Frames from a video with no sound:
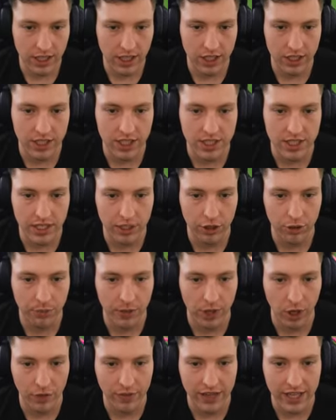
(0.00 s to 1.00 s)
No, it's just a little
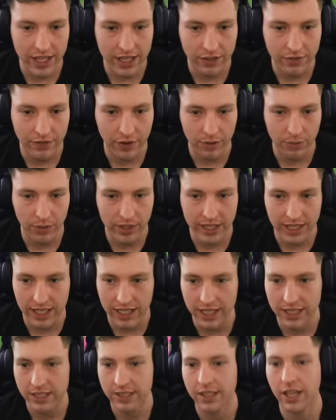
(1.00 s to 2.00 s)
bit overhit from
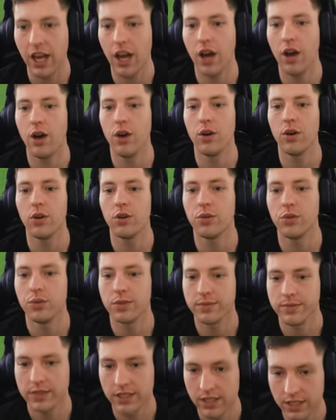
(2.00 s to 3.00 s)
Wheeler. No.